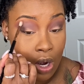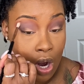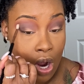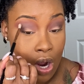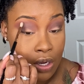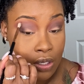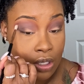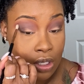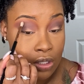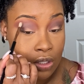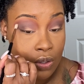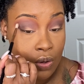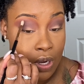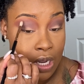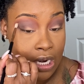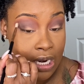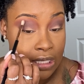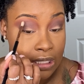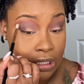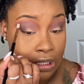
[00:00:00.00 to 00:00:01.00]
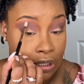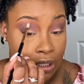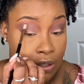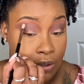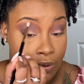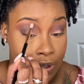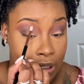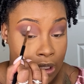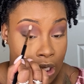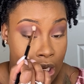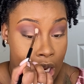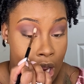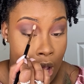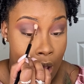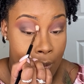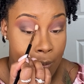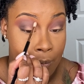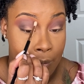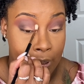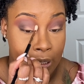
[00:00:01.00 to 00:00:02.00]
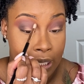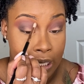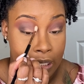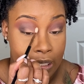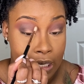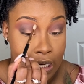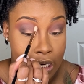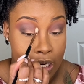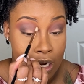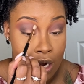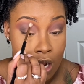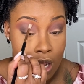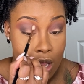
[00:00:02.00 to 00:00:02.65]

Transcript: All you're doing is literally blending.